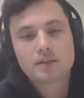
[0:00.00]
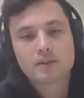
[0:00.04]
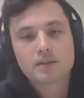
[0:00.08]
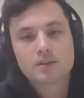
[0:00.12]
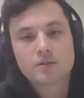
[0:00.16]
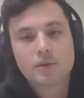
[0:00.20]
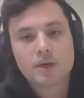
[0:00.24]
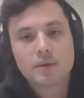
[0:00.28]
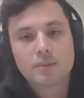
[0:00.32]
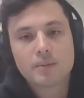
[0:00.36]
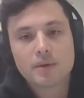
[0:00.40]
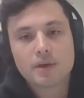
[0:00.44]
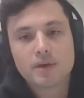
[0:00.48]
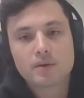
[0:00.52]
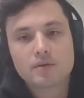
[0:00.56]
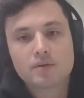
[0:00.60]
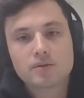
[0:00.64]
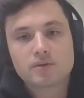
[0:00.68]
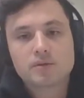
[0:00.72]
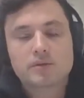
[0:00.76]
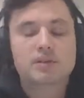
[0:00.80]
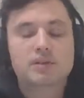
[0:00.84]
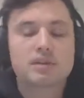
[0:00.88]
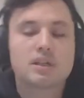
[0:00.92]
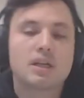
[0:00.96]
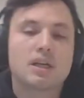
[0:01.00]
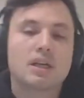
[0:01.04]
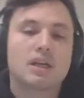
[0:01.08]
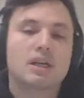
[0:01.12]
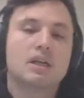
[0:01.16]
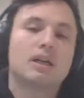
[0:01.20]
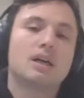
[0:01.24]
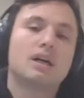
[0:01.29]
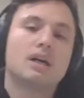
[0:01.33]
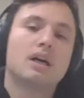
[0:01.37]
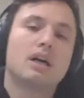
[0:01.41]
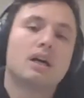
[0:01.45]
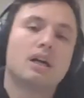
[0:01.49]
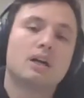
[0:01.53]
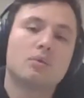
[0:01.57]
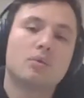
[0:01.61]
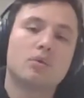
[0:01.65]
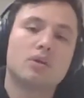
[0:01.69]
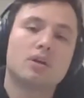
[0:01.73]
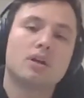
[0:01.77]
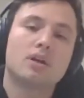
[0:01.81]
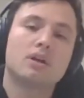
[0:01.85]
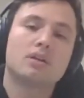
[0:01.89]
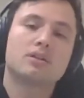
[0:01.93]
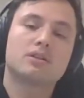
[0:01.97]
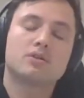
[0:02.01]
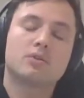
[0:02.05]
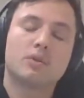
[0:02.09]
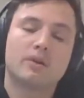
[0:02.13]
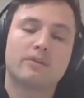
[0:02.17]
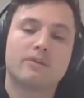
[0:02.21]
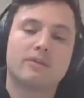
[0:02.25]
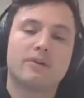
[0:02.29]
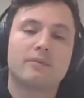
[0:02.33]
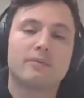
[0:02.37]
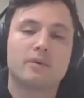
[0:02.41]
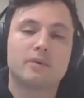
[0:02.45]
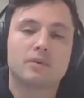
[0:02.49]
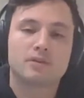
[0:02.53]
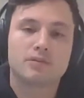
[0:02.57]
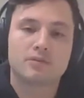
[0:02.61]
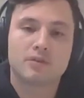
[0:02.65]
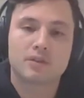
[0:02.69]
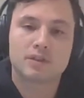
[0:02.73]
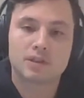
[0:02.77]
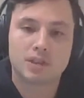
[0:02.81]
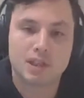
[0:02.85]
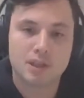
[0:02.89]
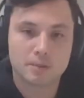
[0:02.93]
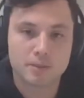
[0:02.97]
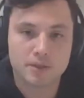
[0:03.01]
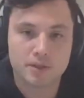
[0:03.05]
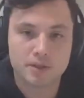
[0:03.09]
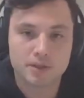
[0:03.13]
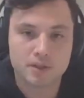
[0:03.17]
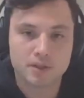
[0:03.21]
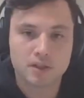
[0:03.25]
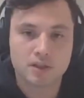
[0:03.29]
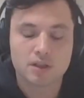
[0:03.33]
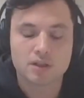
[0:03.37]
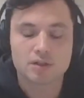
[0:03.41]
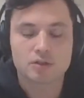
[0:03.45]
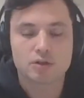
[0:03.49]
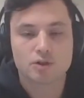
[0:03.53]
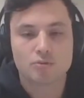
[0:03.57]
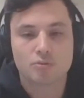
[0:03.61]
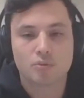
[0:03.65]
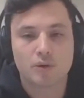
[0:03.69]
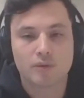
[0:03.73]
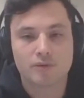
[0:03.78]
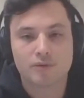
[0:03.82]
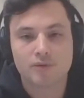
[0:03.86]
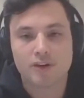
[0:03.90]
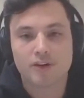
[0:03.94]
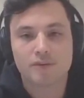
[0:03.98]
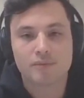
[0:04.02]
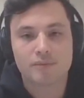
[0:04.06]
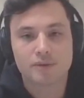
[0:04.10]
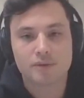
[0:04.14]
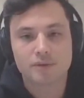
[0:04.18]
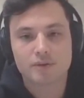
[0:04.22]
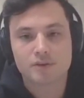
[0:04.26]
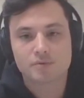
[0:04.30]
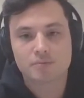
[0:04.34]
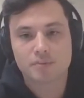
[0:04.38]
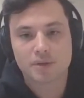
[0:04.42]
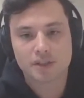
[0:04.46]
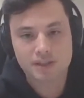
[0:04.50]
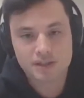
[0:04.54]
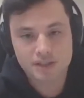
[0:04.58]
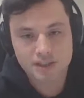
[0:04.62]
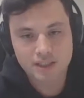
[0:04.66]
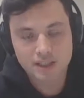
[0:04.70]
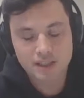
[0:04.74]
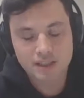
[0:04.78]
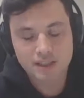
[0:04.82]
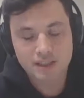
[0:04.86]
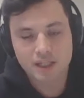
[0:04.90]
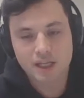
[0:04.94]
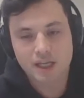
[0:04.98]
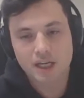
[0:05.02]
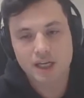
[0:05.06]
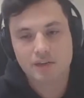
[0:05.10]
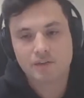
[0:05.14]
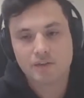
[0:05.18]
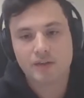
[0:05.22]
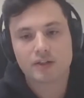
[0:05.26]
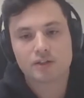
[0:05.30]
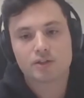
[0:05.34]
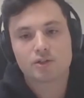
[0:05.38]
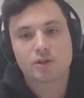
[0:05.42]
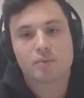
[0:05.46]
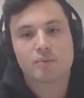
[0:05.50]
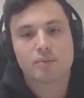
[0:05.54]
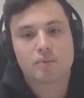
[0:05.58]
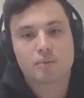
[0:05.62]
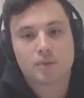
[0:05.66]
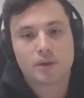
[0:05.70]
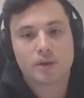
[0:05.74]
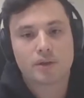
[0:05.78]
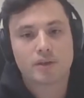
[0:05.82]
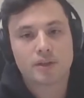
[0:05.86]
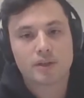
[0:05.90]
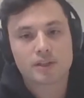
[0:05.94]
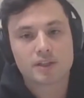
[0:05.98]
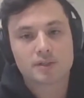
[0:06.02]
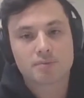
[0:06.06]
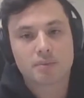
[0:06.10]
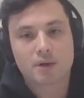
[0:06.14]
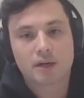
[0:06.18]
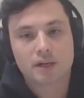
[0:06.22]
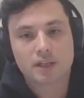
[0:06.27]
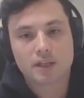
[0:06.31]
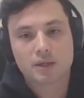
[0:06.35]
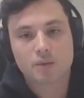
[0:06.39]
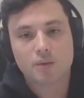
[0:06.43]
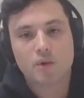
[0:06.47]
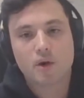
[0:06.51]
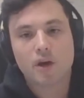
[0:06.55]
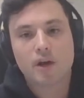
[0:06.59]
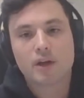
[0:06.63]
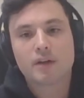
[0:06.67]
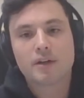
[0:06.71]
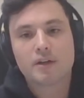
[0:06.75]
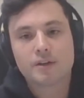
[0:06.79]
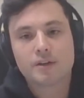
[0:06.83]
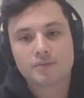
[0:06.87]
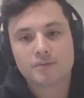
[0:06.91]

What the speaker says: 20 mils honey water, 25 mils fresh lemon, 2.5 mils pasty, and then topped with sparkling wine.